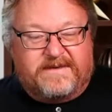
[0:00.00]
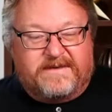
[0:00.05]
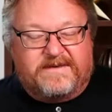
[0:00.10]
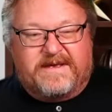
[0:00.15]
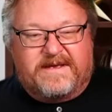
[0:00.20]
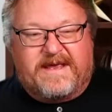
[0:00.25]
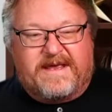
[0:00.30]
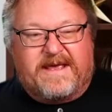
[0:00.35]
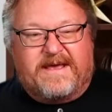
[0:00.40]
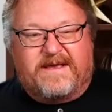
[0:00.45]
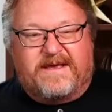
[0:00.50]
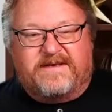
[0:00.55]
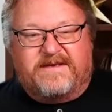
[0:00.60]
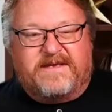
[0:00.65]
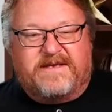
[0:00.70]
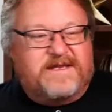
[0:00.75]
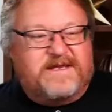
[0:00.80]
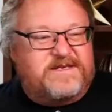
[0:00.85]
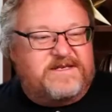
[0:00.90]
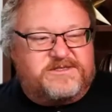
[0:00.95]
and
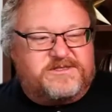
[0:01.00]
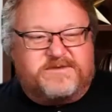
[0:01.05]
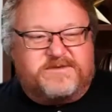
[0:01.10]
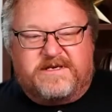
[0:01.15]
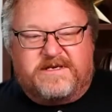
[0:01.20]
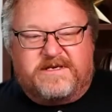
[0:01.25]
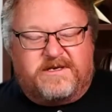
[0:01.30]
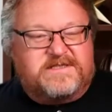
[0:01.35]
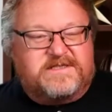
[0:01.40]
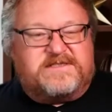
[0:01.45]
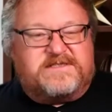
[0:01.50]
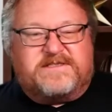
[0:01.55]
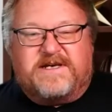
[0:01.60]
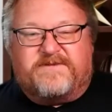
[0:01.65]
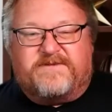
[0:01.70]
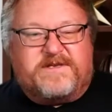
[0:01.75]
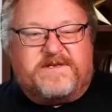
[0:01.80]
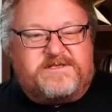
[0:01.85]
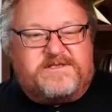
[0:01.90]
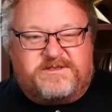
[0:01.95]
industry and all this stuff
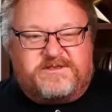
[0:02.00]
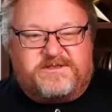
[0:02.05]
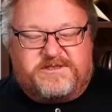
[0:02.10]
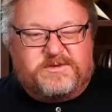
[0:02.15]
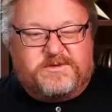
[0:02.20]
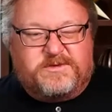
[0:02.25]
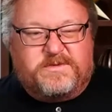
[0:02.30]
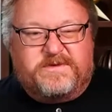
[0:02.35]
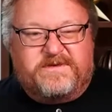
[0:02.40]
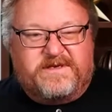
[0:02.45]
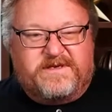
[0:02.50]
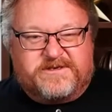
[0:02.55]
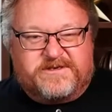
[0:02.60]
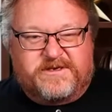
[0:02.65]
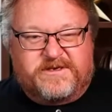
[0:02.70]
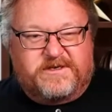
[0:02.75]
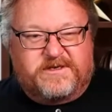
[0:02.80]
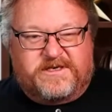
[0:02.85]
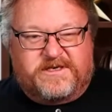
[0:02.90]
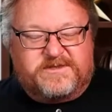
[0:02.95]
that you do during
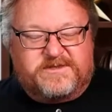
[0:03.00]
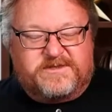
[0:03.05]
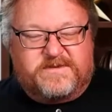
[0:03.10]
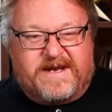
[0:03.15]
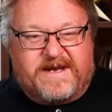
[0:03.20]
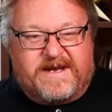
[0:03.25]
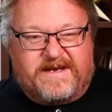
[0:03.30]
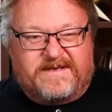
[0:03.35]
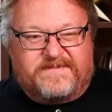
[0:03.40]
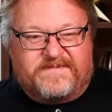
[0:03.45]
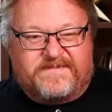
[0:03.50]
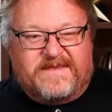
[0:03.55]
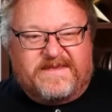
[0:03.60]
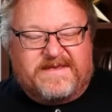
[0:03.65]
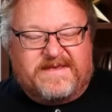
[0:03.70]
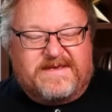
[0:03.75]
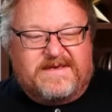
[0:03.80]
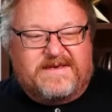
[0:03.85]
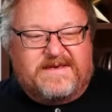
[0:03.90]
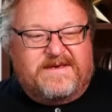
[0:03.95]
your underwriting.
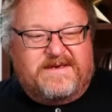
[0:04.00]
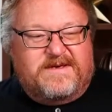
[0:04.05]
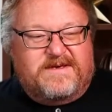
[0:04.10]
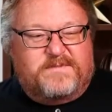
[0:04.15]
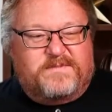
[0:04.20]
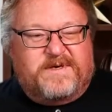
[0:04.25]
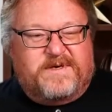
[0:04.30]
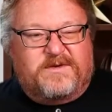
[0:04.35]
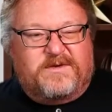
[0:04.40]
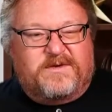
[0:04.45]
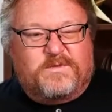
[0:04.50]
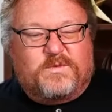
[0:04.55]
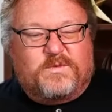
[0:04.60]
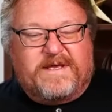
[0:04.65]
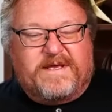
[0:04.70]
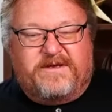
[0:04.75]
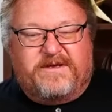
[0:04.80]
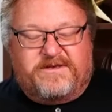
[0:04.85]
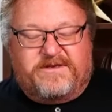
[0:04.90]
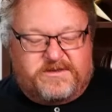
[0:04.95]
But what
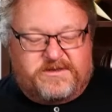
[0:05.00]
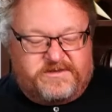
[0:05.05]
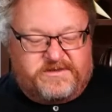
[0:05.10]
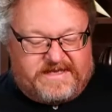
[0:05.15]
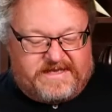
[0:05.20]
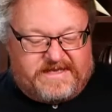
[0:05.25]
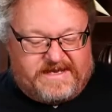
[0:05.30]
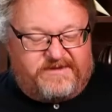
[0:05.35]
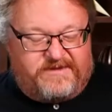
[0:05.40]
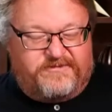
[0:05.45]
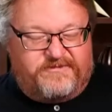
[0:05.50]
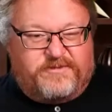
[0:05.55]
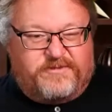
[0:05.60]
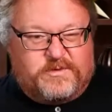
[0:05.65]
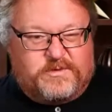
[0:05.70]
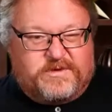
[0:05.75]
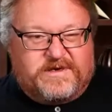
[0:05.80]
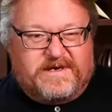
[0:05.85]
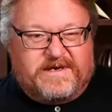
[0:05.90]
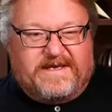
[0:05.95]
you don't account
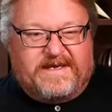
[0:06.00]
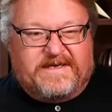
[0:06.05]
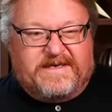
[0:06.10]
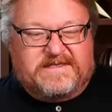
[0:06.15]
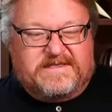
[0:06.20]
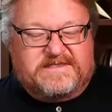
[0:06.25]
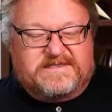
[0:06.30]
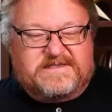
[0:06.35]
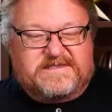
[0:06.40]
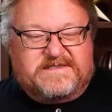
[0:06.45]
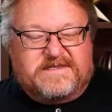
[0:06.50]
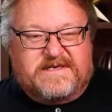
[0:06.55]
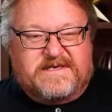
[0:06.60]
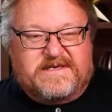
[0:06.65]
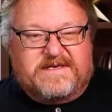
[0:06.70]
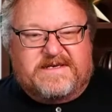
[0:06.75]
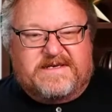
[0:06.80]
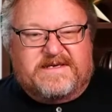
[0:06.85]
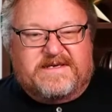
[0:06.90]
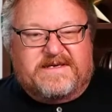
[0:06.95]
for is
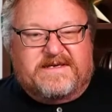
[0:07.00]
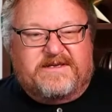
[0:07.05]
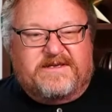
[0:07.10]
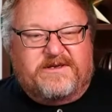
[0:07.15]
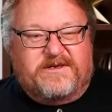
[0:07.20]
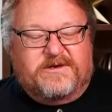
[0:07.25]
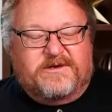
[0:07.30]
we